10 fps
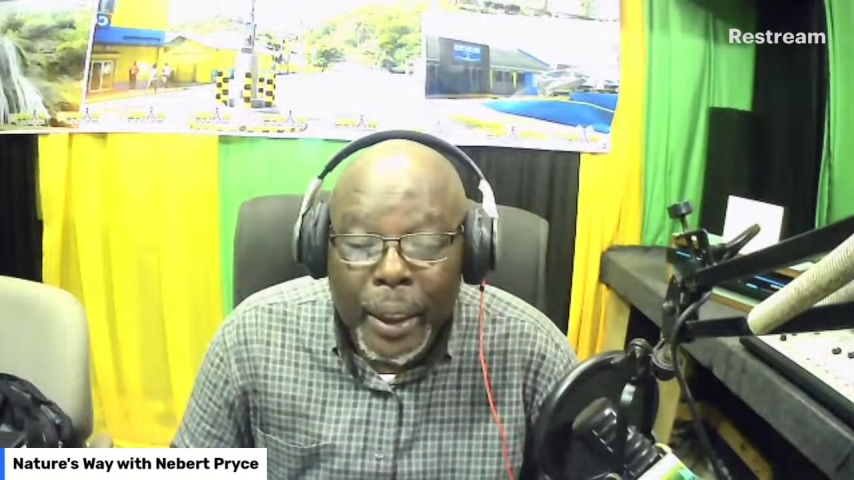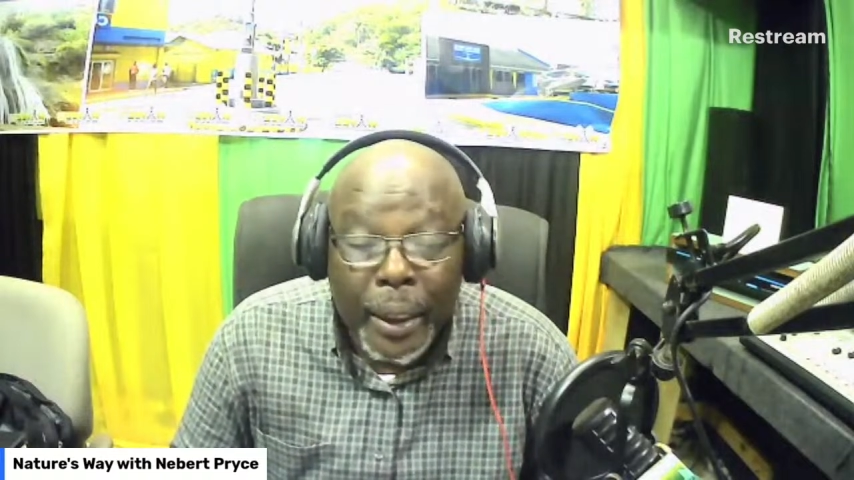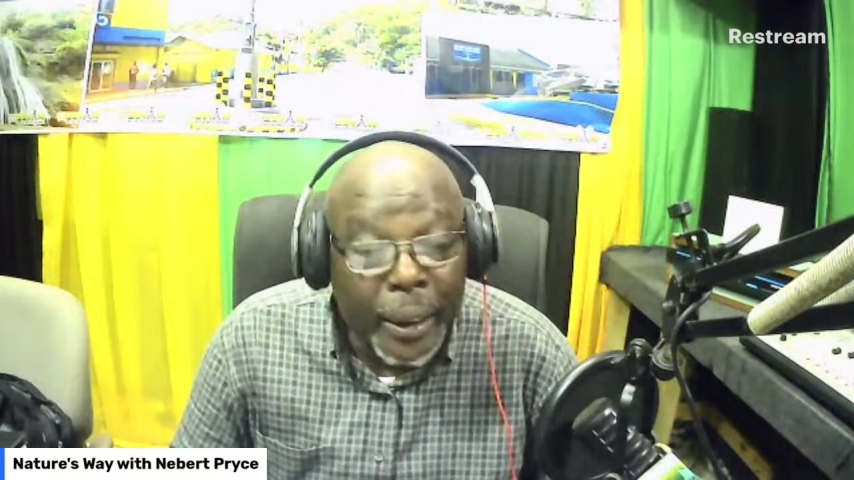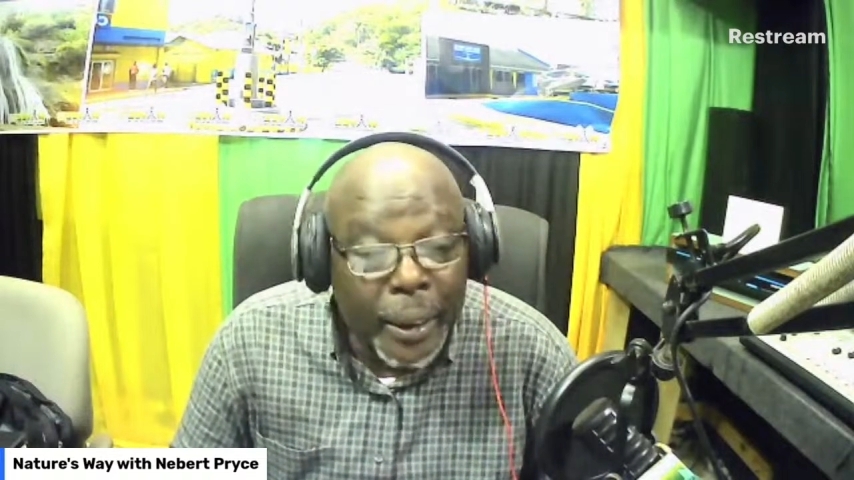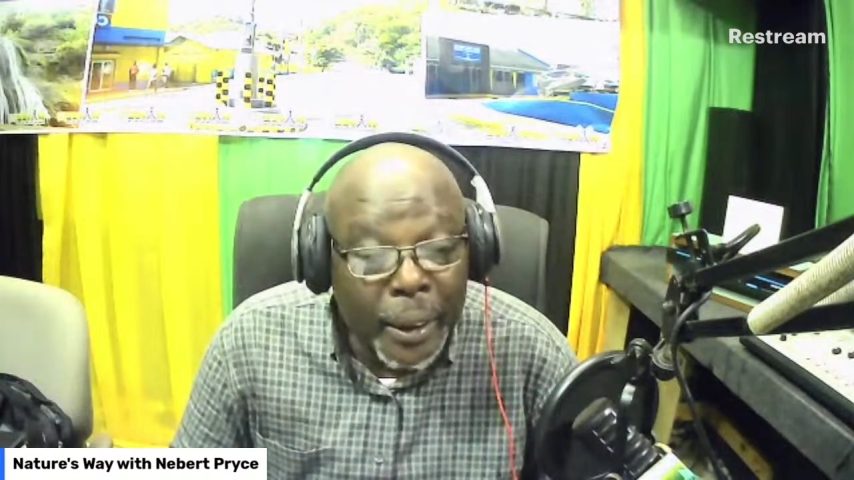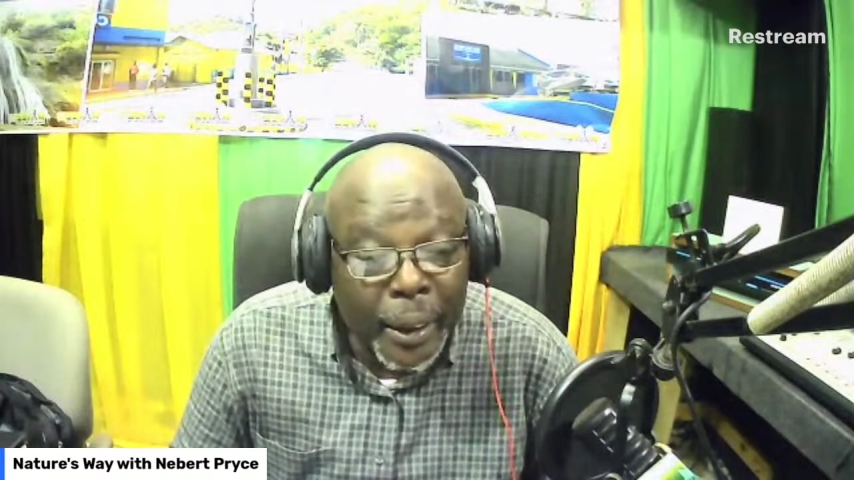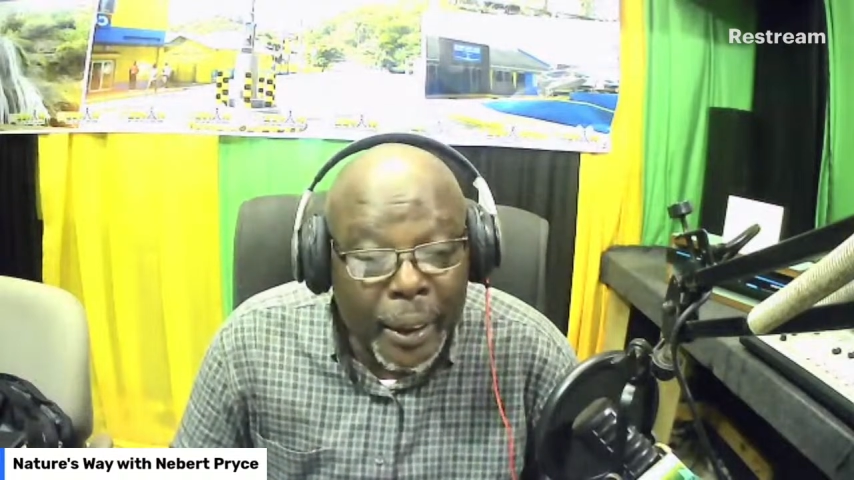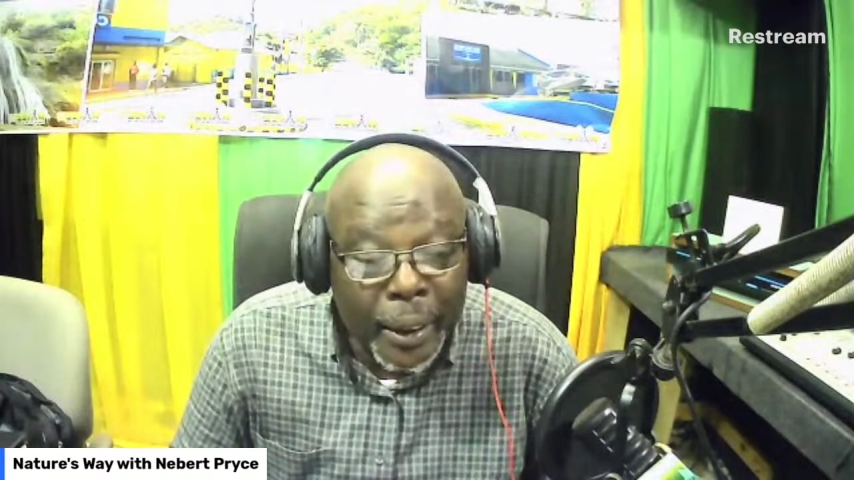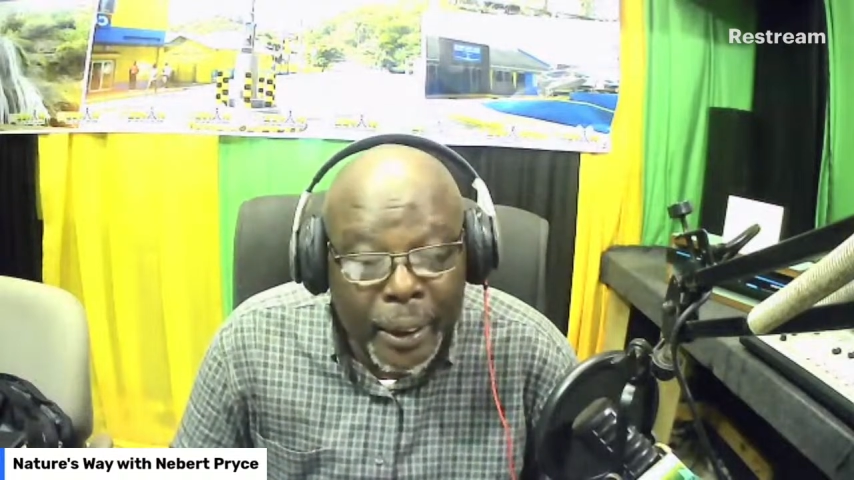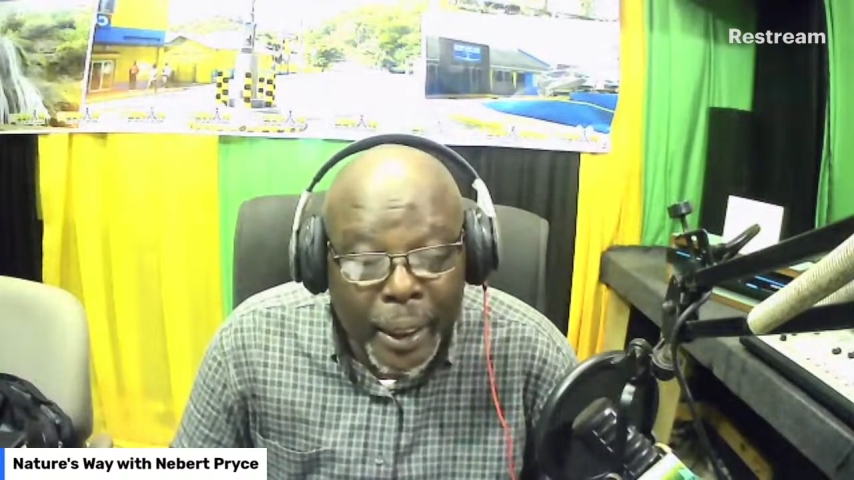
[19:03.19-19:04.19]
It
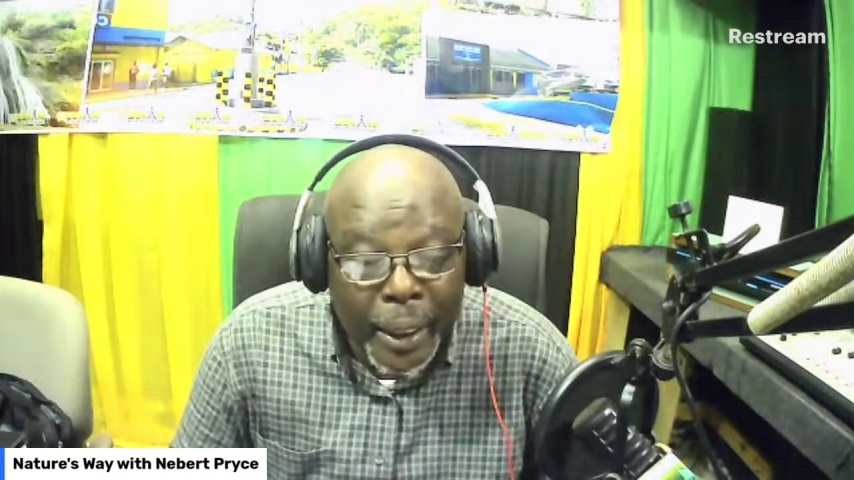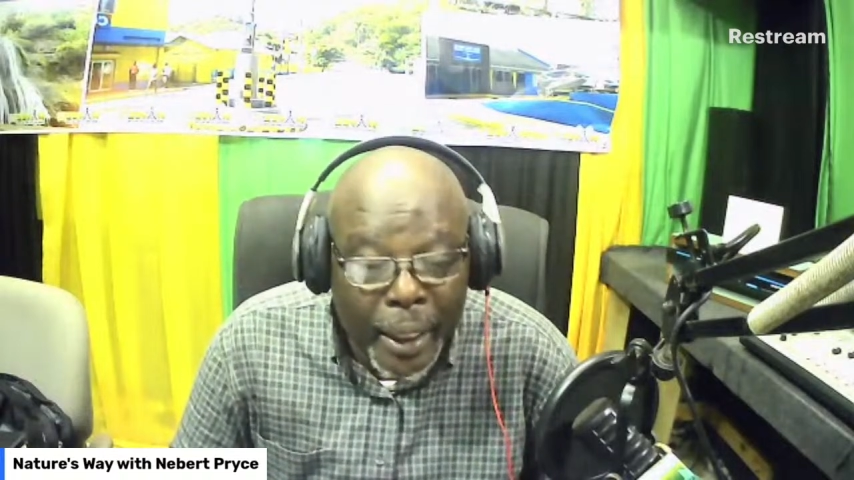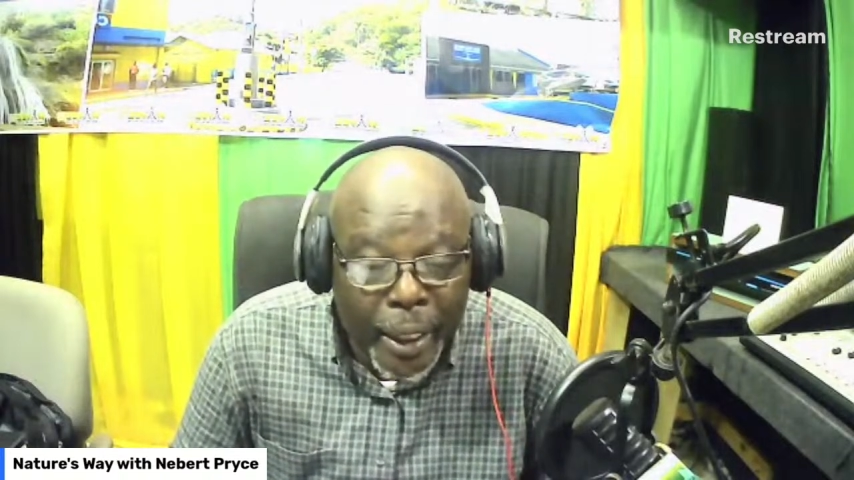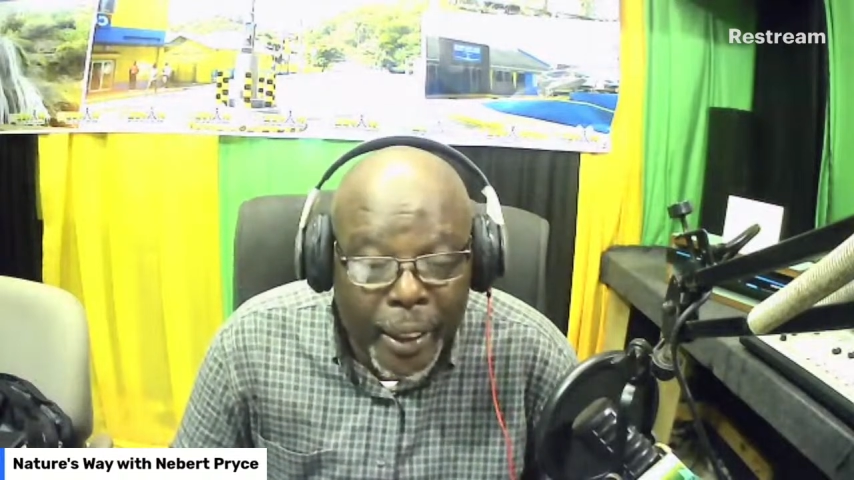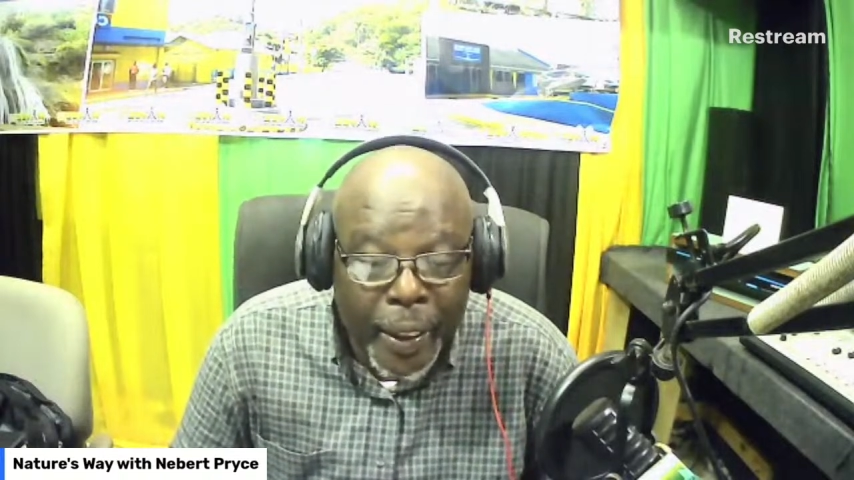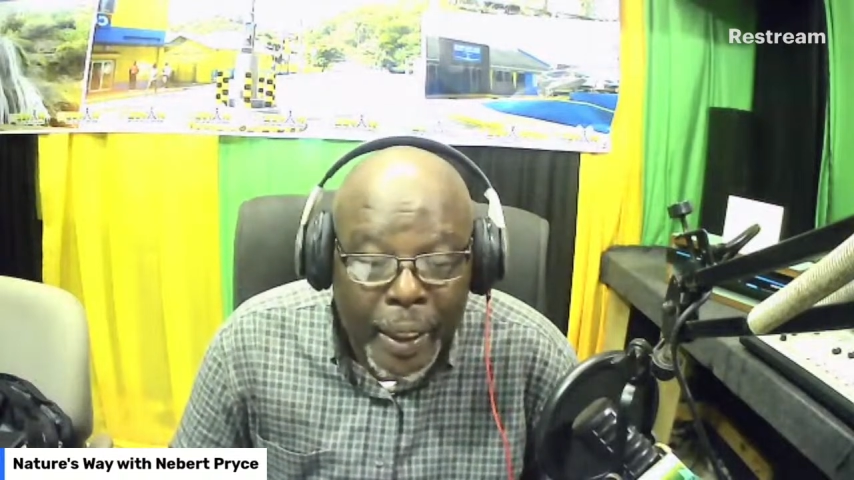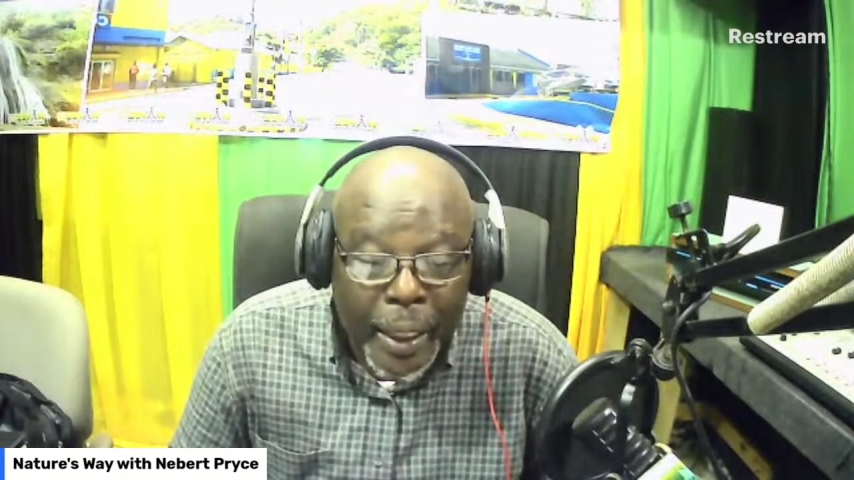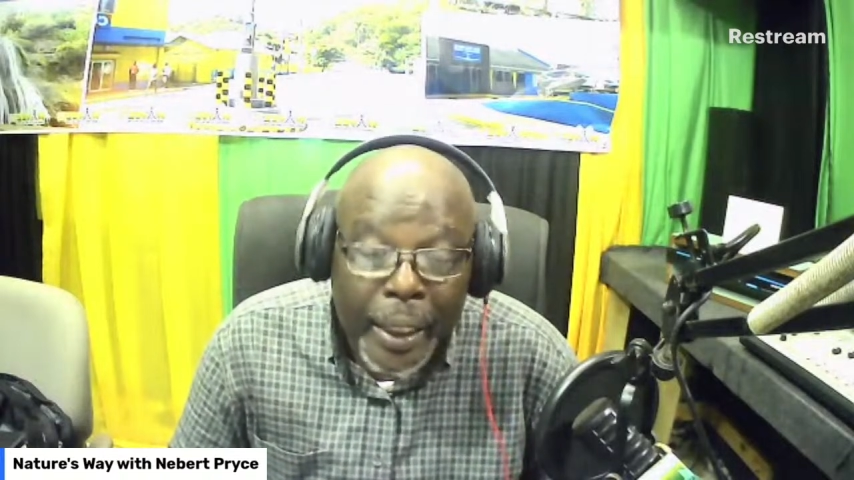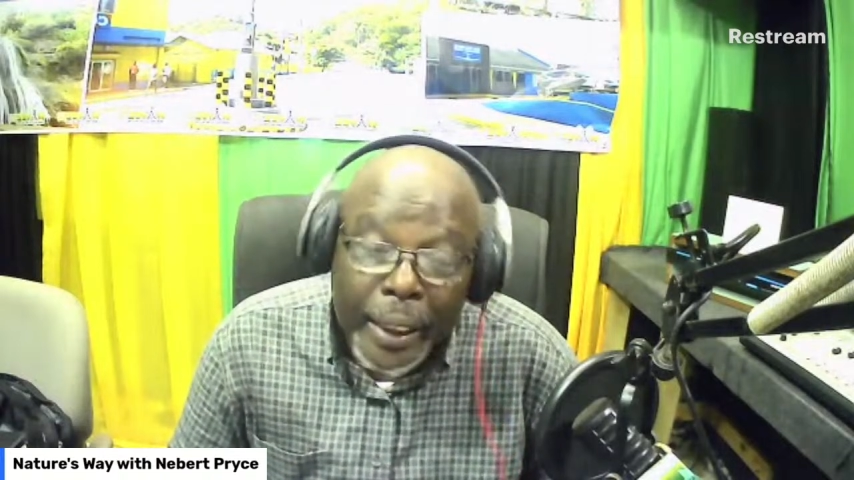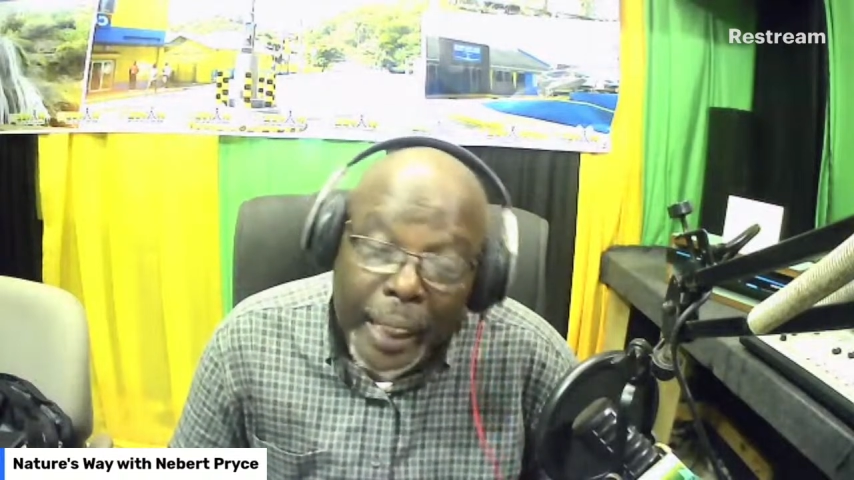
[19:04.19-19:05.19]
is said here
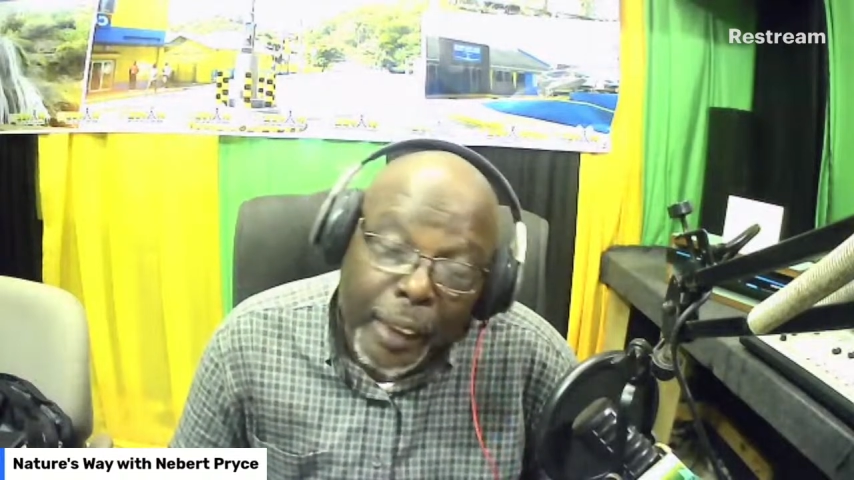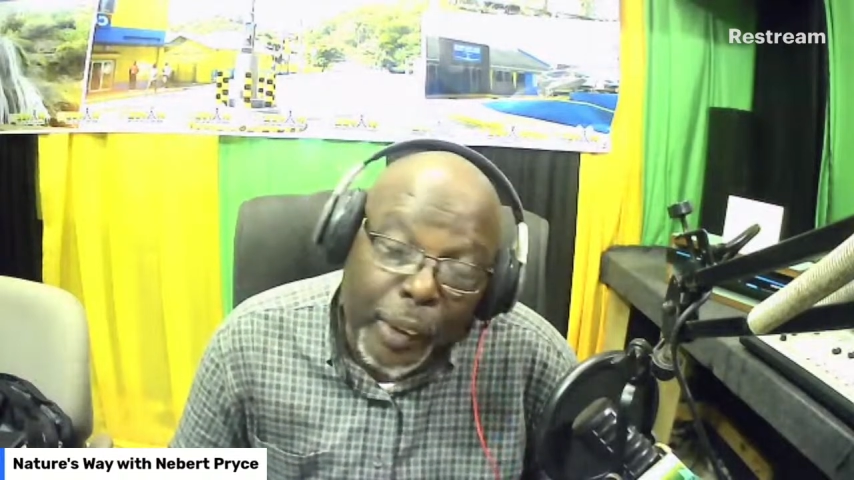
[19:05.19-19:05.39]
that